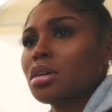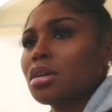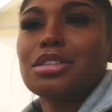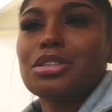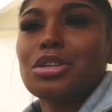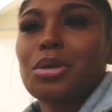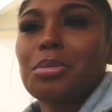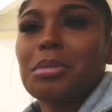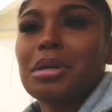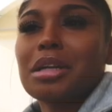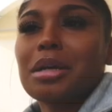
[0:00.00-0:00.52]

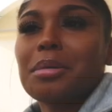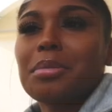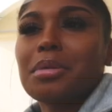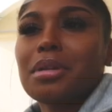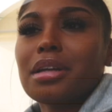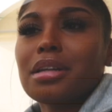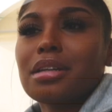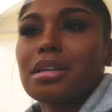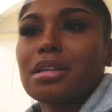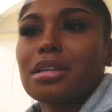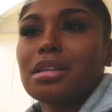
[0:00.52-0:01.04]
So
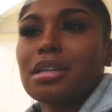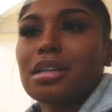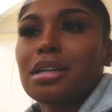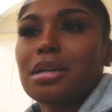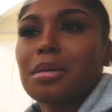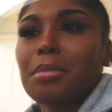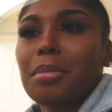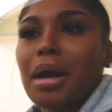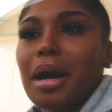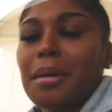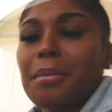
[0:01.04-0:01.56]
manipulate the cookie
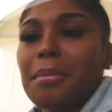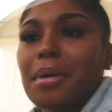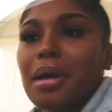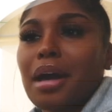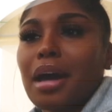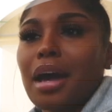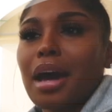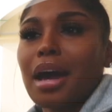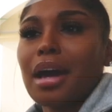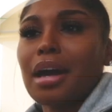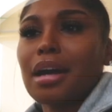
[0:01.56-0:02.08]

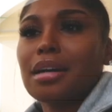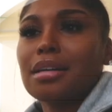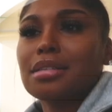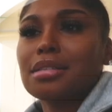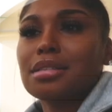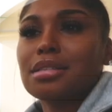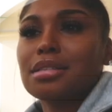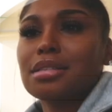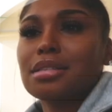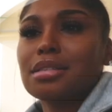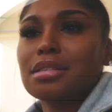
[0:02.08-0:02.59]

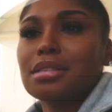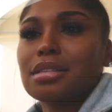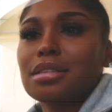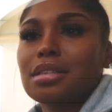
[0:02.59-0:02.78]
bypass